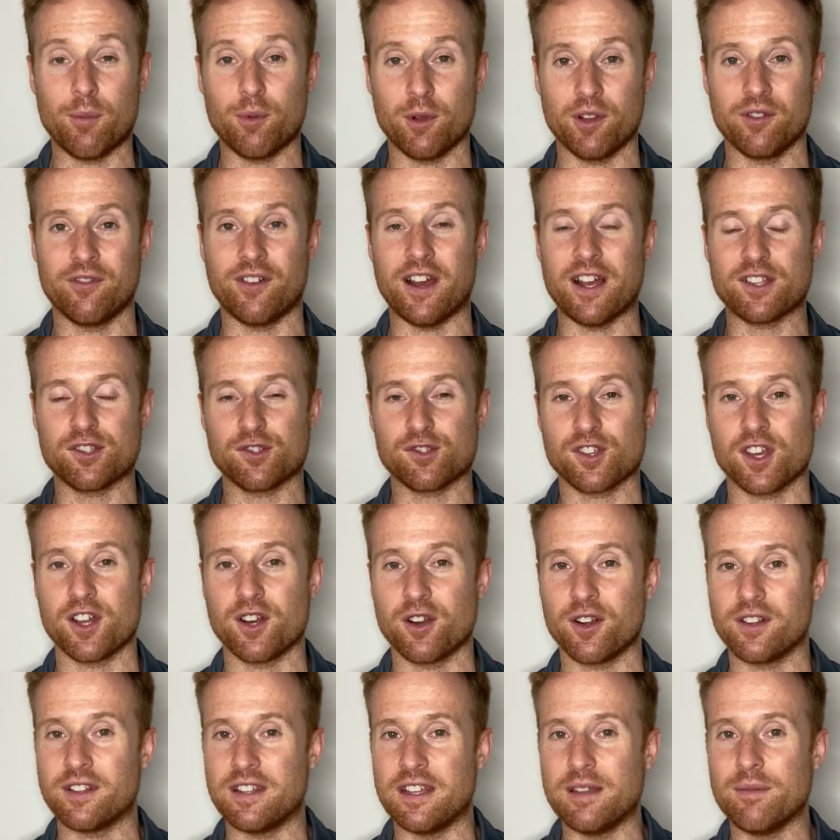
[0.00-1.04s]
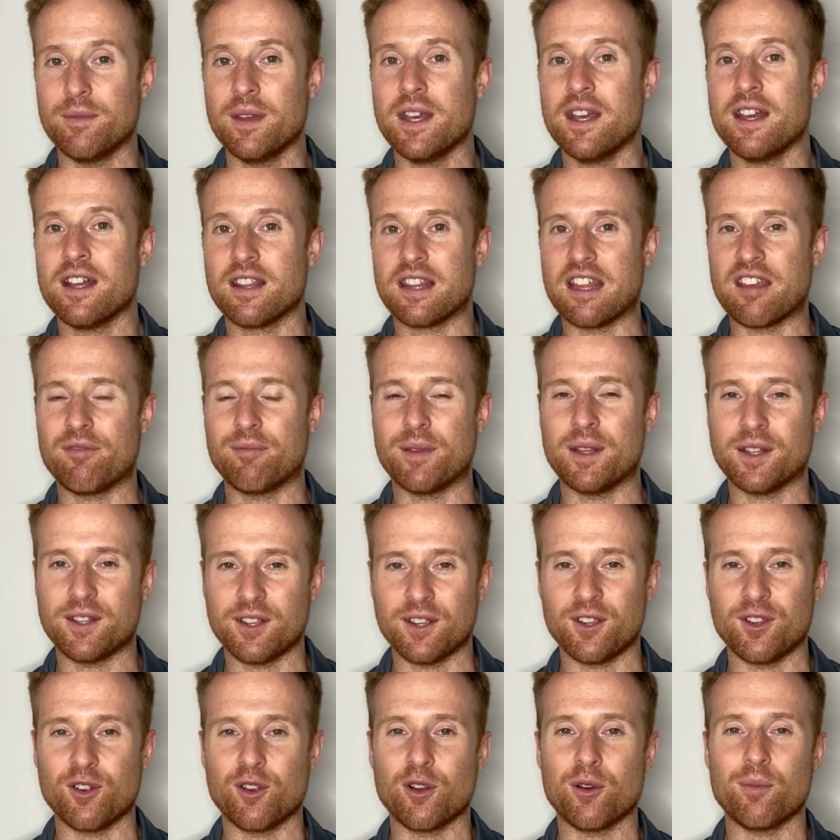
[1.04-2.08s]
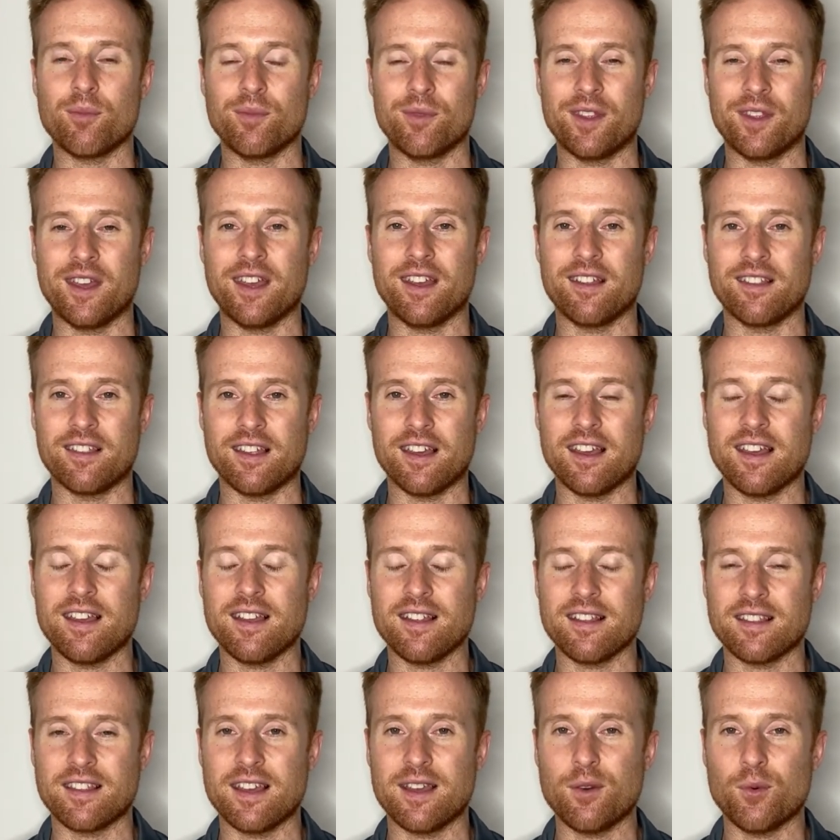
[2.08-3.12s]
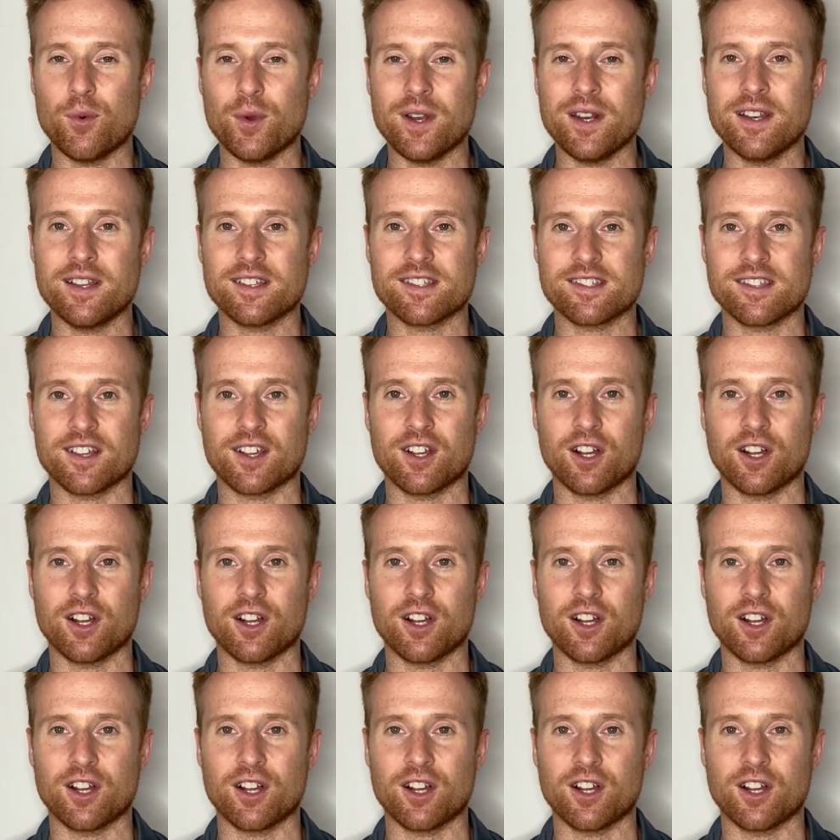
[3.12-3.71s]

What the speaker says: advisors on our team, they've been to Europe, they witnessed the